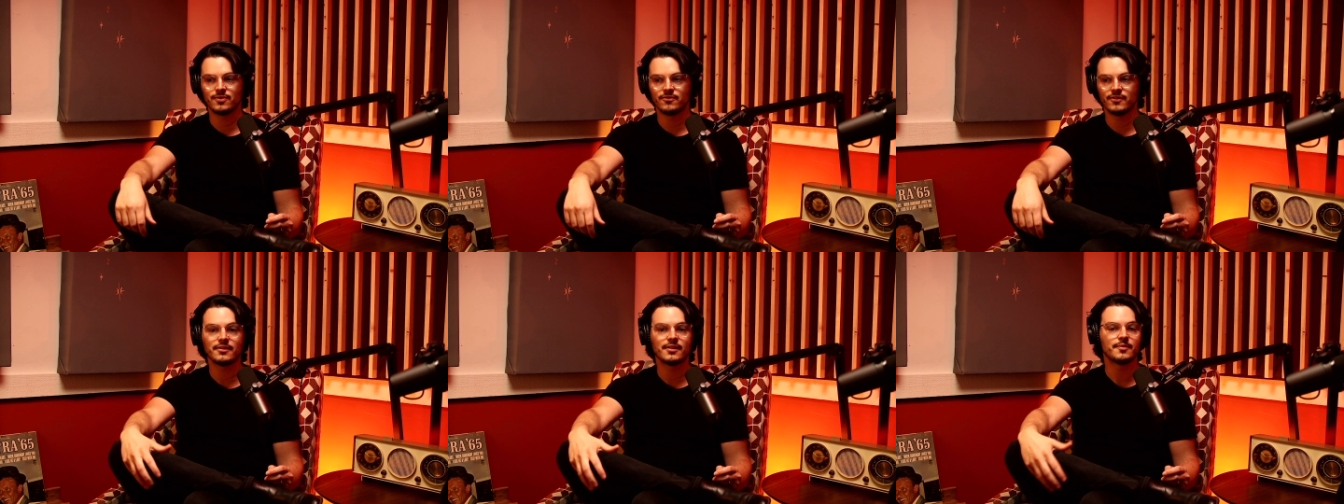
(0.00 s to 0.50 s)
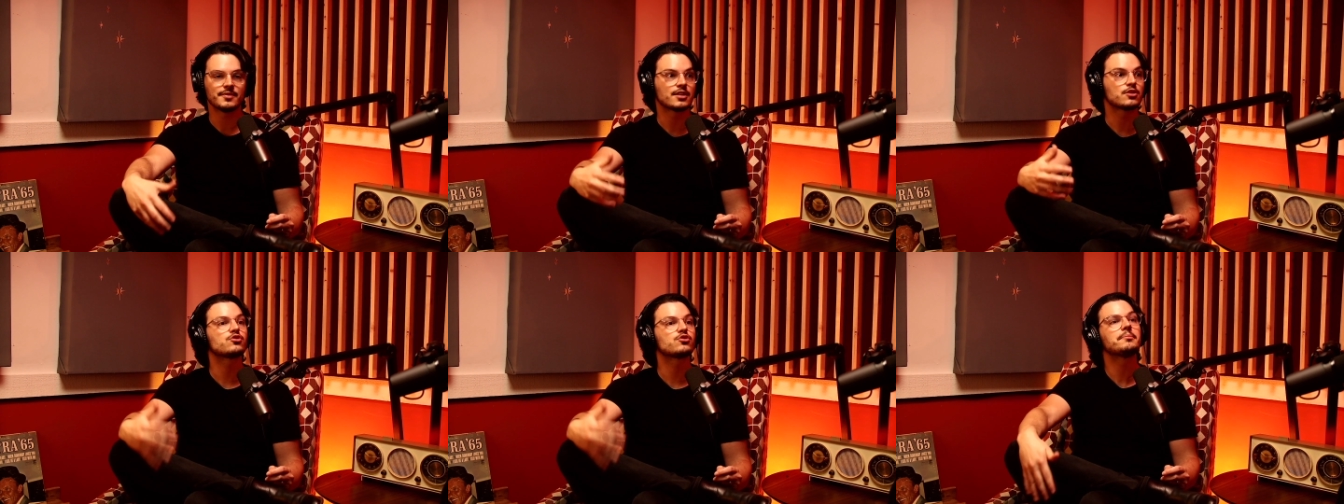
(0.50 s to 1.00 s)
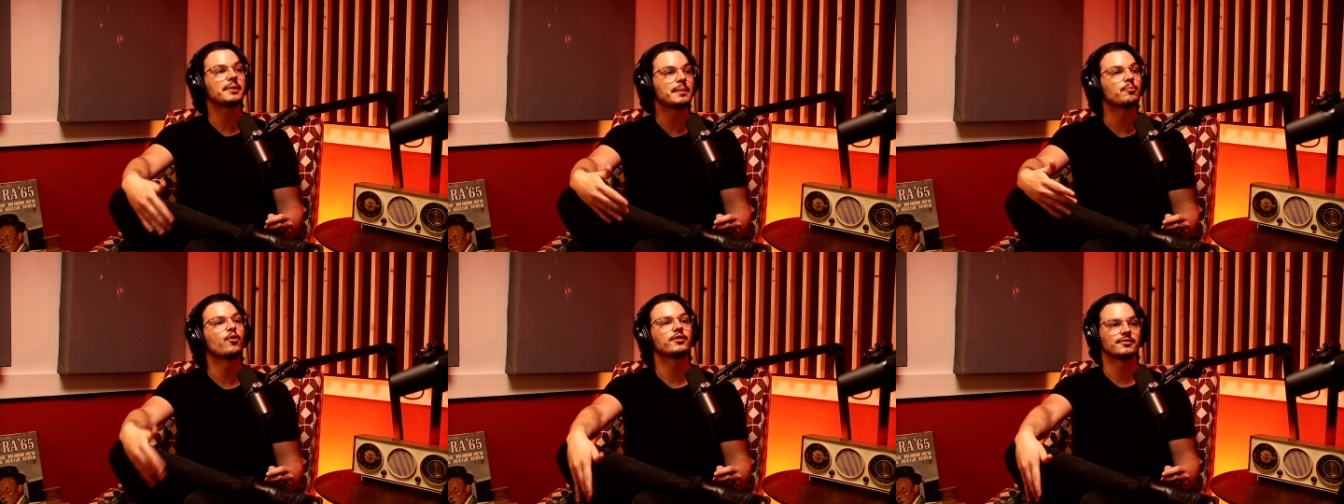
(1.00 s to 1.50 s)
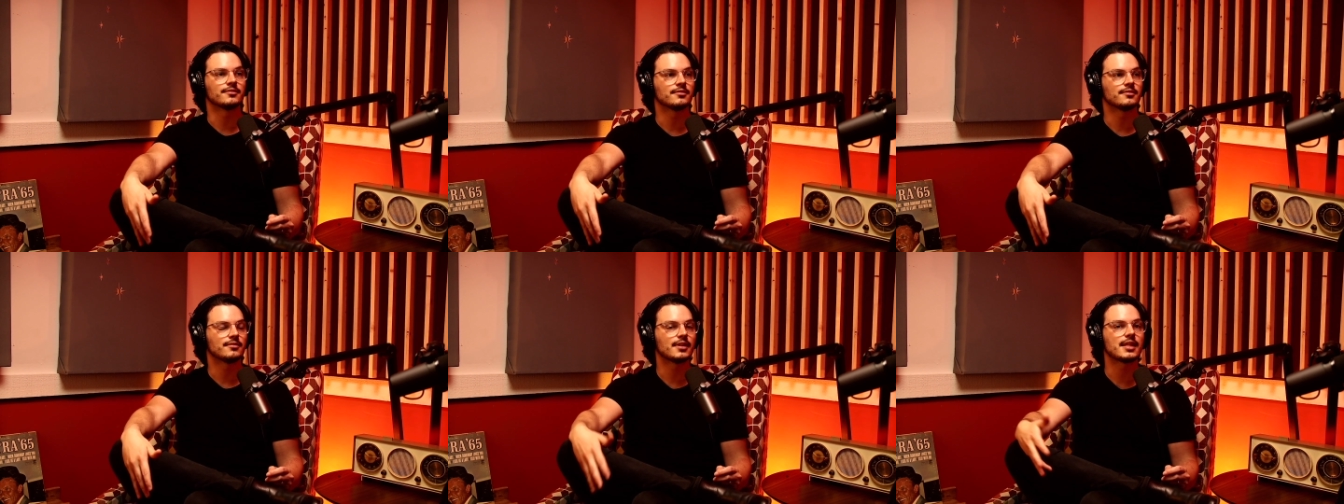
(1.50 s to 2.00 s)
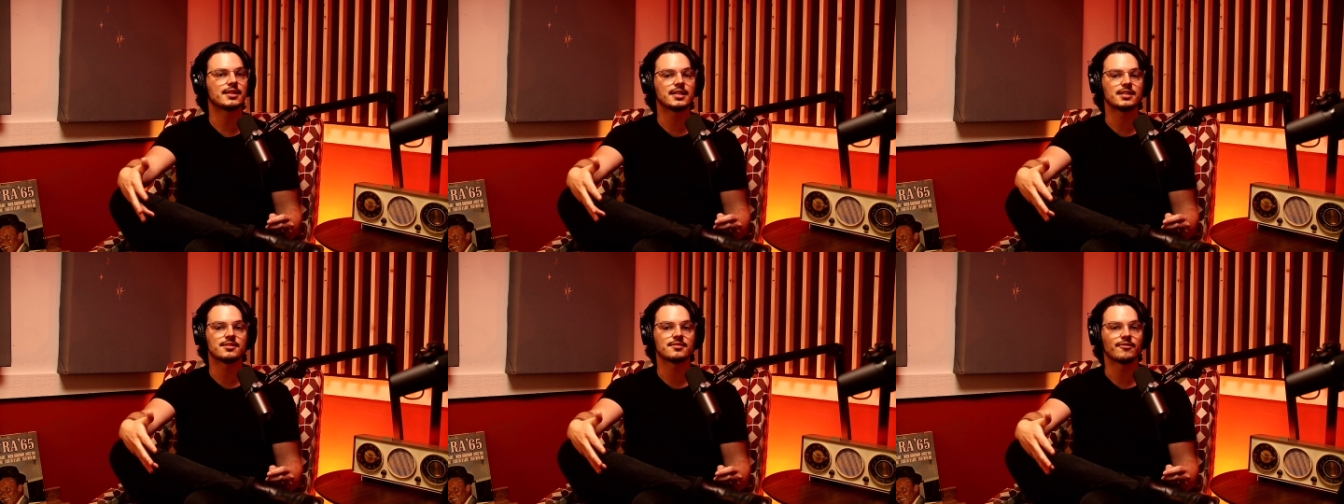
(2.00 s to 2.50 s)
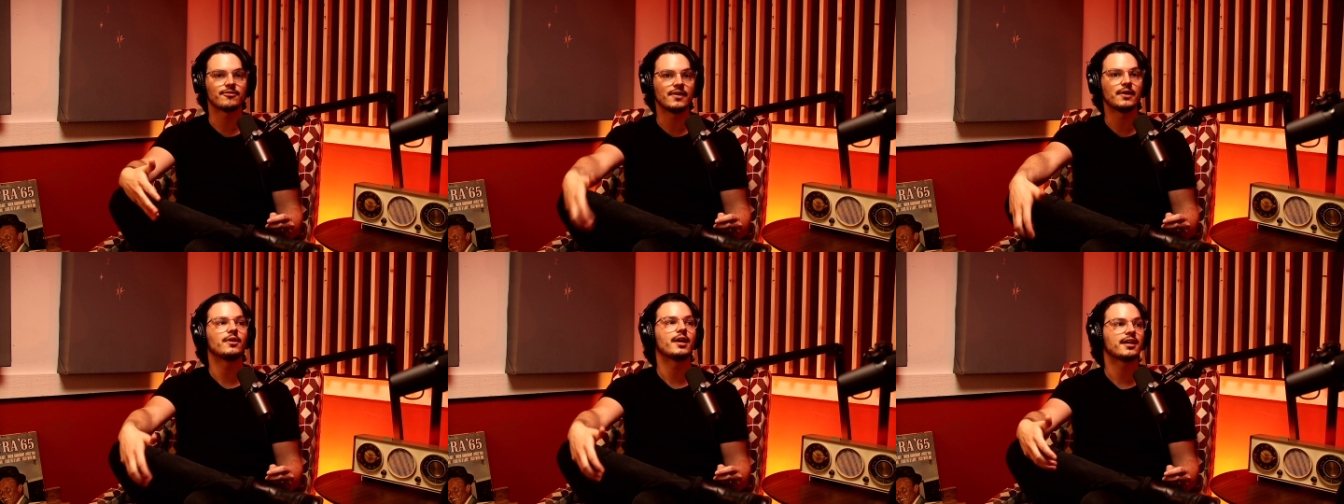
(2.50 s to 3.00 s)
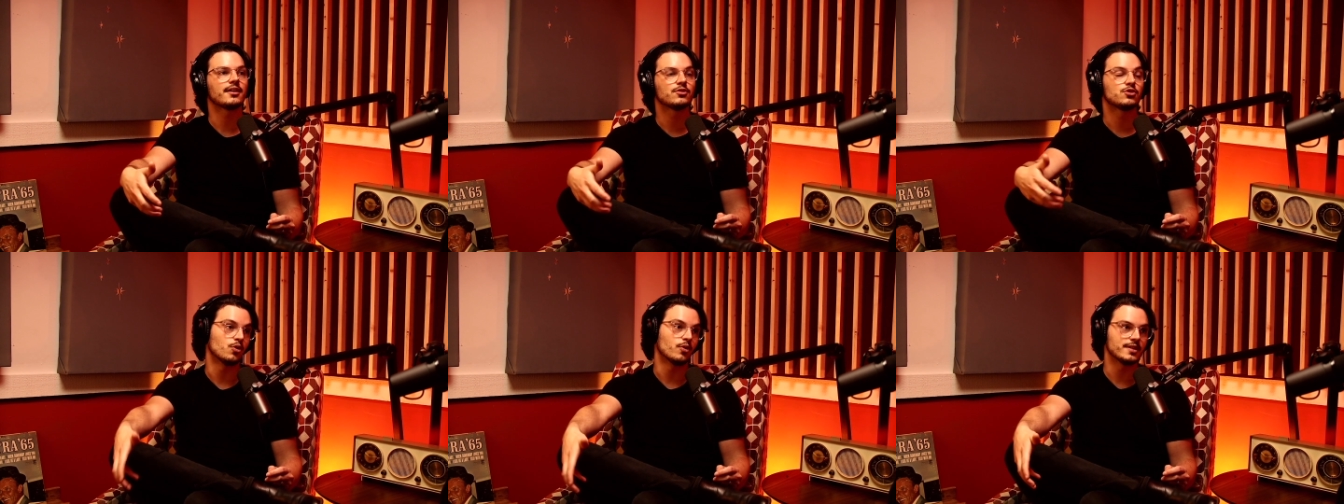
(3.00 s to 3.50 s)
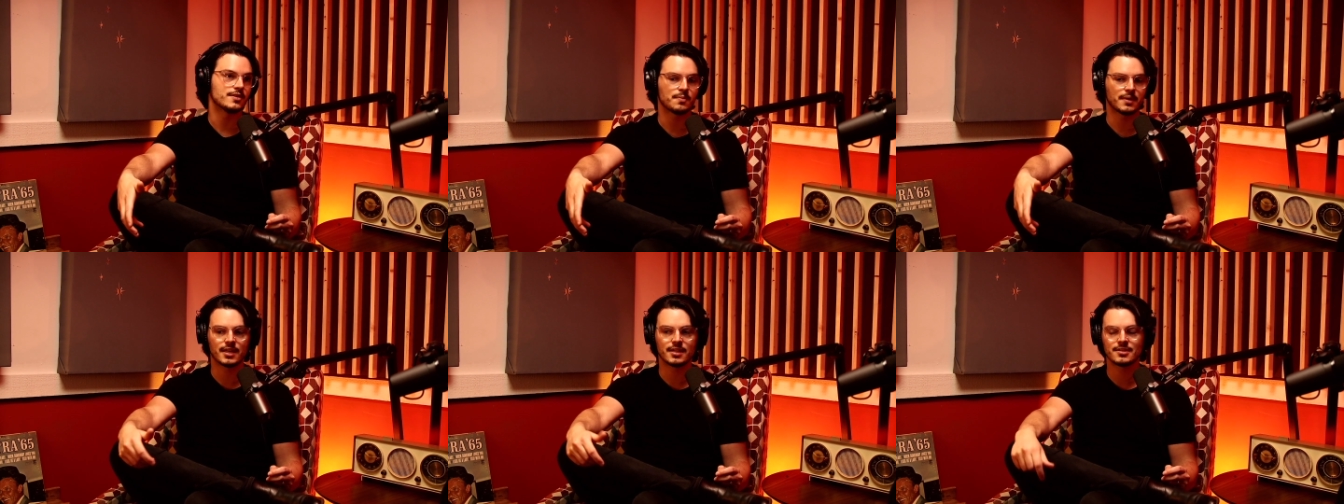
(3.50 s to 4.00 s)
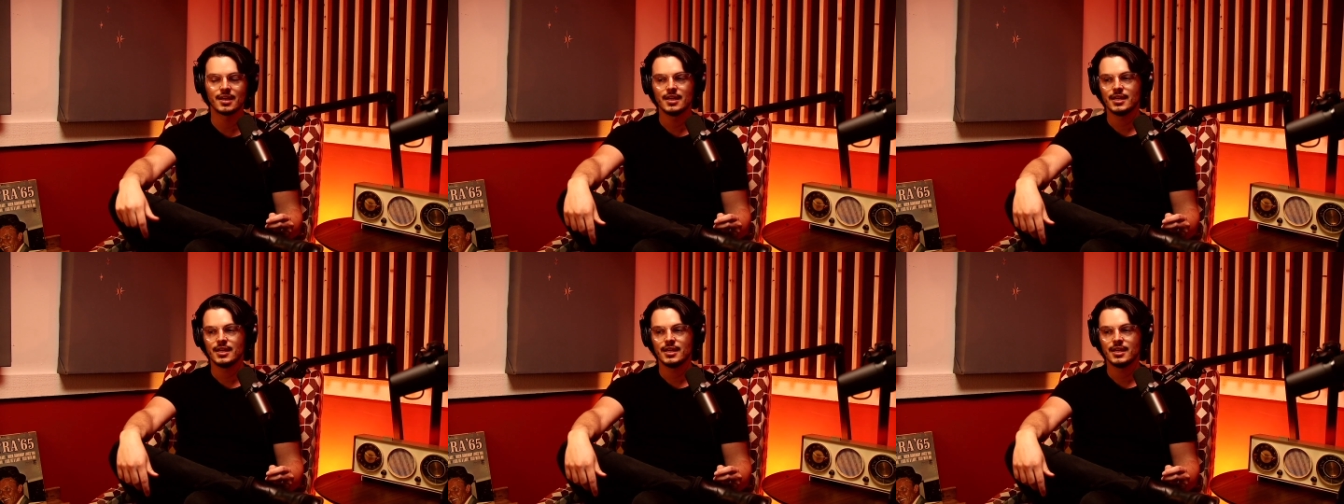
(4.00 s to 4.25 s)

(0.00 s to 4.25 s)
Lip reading: felt that it was extremely important that these felt like toys, because